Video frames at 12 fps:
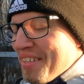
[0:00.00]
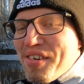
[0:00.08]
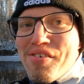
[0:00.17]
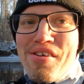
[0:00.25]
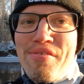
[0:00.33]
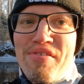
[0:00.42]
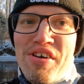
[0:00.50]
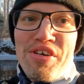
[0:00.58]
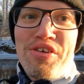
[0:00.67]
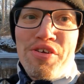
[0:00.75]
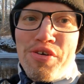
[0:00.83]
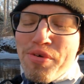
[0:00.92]
the river
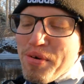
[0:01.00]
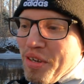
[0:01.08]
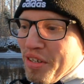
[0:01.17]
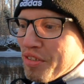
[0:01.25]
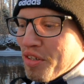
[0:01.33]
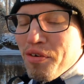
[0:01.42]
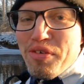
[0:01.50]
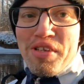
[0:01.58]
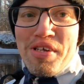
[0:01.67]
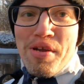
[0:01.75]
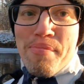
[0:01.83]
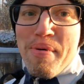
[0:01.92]
too, not
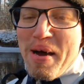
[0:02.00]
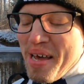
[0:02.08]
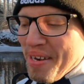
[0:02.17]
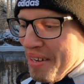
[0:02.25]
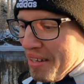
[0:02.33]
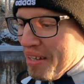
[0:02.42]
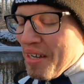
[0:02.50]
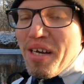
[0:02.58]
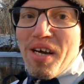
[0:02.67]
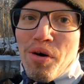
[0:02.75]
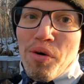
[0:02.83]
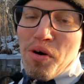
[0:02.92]
only the paddle.
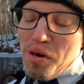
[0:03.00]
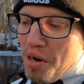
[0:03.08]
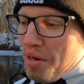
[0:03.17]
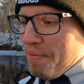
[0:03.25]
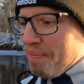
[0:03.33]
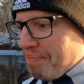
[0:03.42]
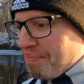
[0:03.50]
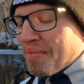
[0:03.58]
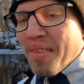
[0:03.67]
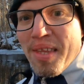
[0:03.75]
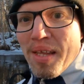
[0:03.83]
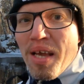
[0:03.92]
Or
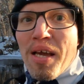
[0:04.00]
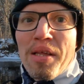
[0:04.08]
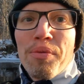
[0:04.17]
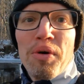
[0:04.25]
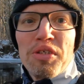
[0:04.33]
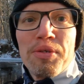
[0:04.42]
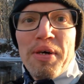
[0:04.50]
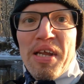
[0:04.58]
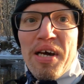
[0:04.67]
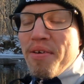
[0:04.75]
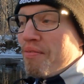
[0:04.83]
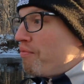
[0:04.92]
it was
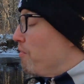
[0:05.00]
when I...